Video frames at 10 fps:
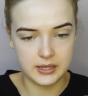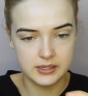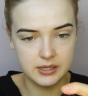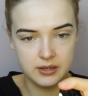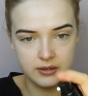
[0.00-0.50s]

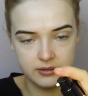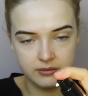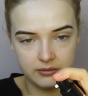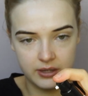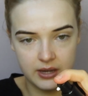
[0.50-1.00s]
And
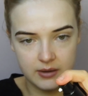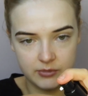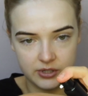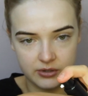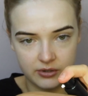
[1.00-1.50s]

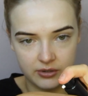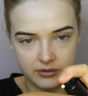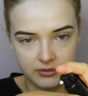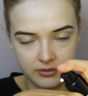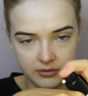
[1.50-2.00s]
yeah, I'm just
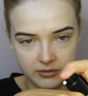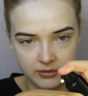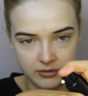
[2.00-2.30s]
gonna,